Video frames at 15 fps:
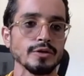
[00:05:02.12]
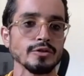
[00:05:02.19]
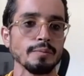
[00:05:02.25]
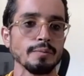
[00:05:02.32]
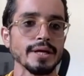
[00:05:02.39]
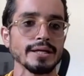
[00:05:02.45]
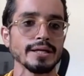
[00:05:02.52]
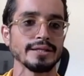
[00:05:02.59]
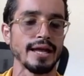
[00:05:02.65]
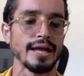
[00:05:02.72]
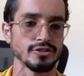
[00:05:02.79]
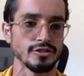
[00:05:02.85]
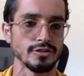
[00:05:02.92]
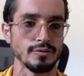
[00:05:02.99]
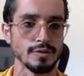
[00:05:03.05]
going to be
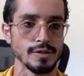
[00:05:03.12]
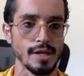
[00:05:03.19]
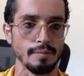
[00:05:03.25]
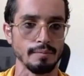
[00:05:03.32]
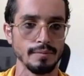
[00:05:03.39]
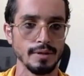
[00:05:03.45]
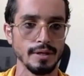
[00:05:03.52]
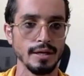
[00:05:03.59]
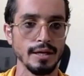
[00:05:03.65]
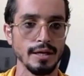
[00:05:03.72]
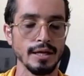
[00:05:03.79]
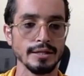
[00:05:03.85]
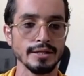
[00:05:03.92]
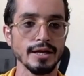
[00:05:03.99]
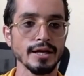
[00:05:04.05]
attached to them.
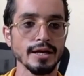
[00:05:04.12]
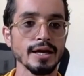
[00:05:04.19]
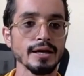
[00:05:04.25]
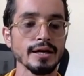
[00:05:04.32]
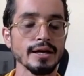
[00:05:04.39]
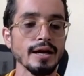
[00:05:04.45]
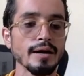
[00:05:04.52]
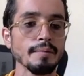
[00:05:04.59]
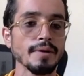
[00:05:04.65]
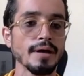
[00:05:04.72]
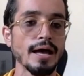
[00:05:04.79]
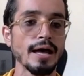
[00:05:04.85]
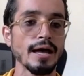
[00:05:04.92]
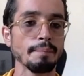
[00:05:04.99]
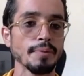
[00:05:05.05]
There can come
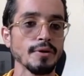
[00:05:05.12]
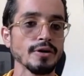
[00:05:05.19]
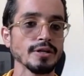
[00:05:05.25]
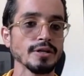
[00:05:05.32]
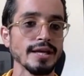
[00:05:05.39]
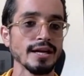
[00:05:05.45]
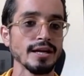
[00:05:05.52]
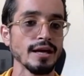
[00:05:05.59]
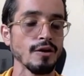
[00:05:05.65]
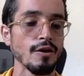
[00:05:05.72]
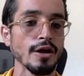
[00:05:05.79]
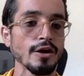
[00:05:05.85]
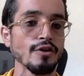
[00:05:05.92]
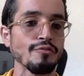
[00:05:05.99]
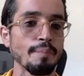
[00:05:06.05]
a period that a
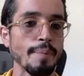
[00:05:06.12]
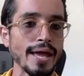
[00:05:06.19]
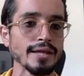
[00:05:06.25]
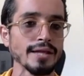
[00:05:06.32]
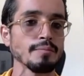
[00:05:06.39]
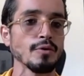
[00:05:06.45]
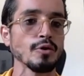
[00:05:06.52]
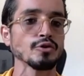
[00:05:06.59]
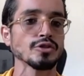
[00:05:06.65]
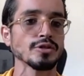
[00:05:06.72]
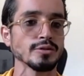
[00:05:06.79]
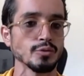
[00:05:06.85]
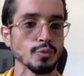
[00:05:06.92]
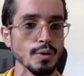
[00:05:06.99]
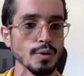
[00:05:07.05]
lot of bad
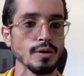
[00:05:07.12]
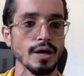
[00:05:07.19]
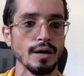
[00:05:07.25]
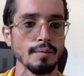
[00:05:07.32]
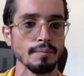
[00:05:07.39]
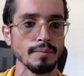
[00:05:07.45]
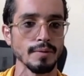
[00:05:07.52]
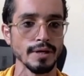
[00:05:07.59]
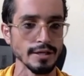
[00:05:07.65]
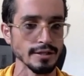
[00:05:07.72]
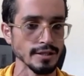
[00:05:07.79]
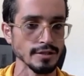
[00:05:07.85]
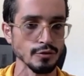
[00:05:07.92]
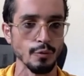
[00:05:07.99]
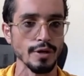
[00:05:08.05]
emotions will come in
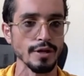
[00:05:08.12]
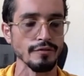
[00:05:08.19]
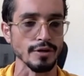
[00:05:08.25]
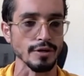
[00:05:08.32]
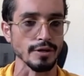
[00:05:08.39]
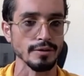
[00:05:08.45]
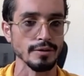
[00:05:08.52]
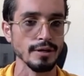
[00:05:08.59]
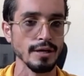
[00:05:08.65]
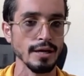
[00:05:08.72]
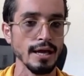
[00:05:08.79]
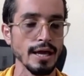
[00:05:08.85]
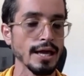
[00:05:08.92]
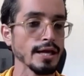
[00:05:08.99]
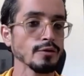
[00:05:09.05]
this river
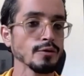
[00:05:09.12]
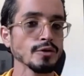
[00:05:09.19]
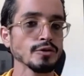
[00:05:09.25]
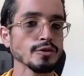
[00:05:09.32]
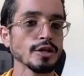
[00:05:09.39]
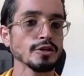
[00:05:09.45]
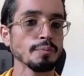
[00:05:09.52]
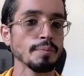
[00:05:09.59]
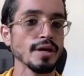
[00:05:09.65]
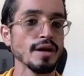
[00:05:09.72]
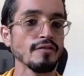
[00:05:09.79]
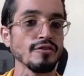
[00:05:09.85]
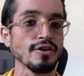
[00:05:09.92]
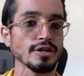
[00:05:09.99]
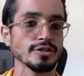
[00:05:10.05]
and you will not be
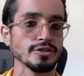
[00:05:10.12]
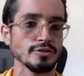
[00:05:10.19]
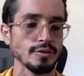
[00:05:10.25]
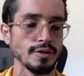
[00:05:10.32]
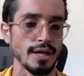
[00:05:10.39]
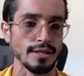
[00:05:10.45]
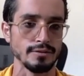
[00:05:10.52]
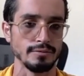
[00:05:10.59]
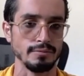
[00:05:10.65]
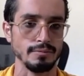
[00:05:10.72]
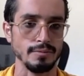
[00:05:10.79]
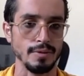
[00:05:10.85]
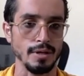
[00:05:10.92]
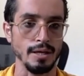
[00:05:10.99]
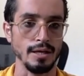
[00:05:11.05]
averse to that.
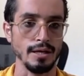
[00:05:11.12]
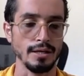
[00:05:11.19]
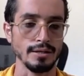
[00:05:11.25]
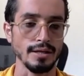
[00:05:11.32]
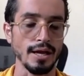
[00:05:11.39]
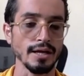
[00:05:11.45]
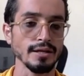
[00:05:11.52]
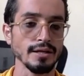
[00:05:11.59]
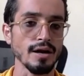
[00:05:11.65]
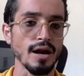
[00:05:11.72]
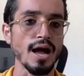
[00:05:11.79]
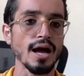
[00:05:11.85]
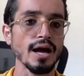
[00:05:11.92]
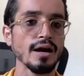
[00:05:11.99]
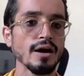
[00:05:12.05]
Neither
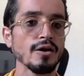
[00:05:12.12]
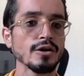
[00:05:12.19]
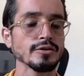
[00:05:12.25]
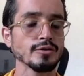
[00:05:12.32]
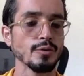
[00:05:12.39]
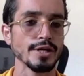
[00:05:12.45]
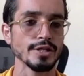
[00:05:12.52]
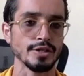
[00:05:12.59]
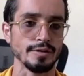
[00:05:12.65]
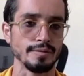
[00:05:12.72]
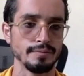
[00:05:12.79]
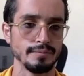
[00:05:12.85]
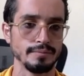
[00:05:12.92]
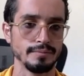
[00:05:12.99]
raga or dvesha.